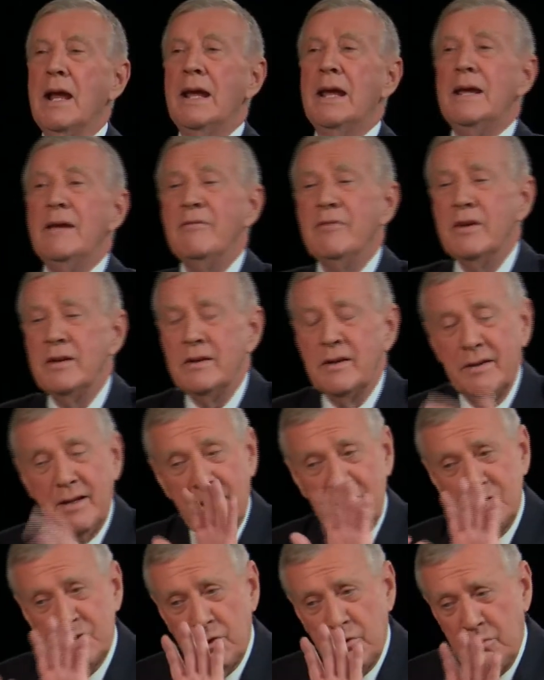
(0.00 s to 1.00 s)
Even
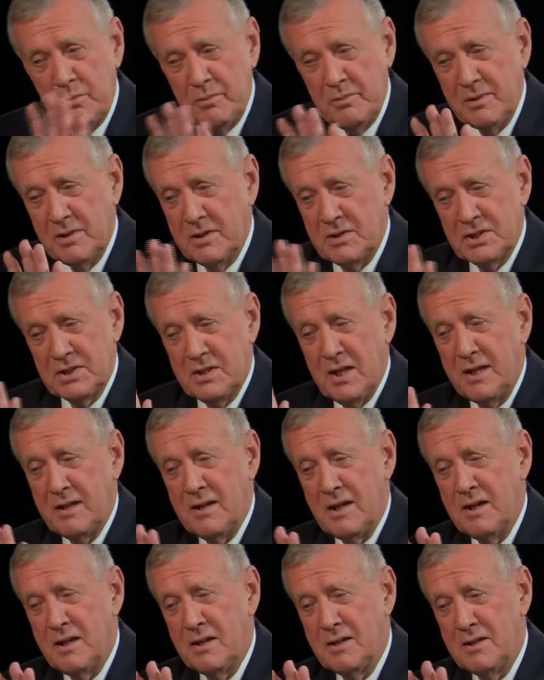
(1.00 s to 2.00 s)
let's go. Let's take
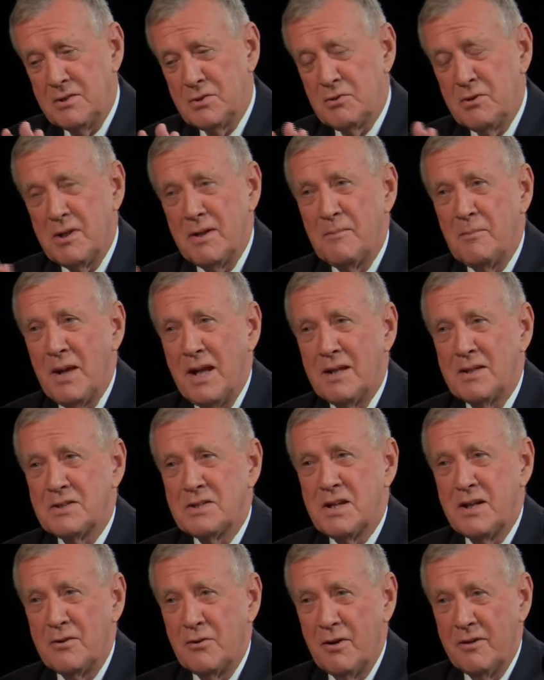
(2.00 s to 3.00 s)
uh, Israel and
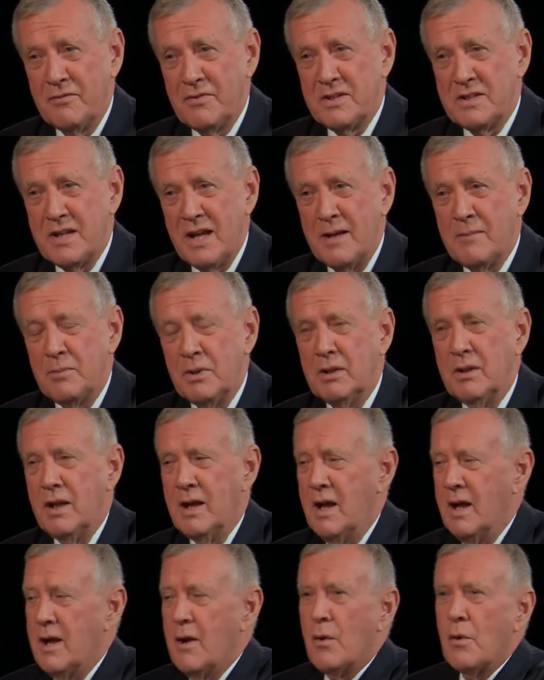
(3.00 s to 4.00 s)
Palestine off the yes, table.
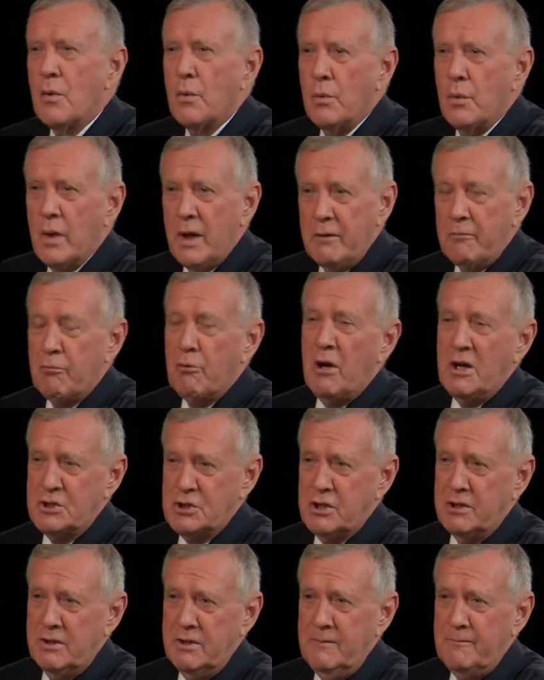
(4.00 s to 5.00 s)
Yes, yes, yes. When
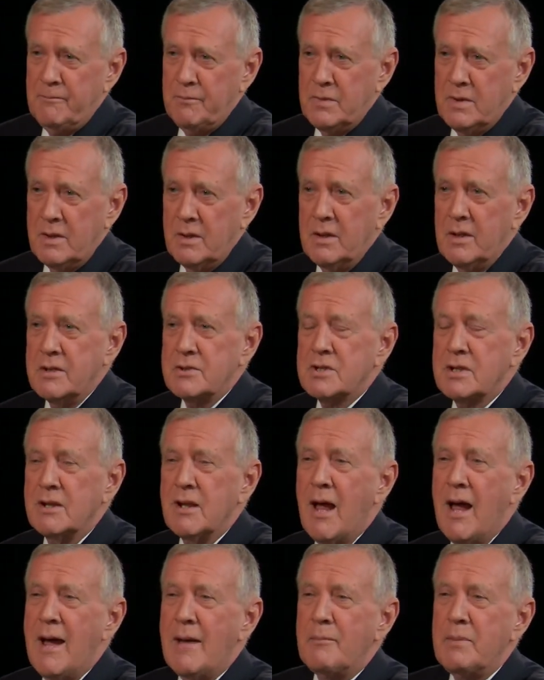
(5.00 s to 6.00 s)
Russia is
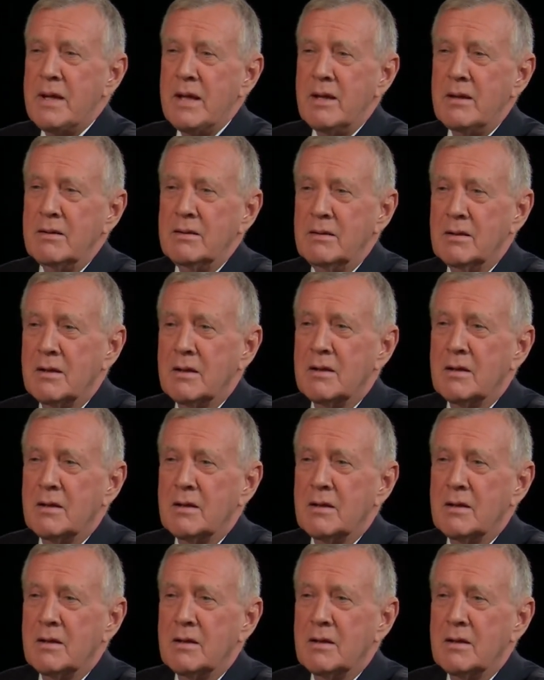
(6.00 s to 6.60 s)
lobbing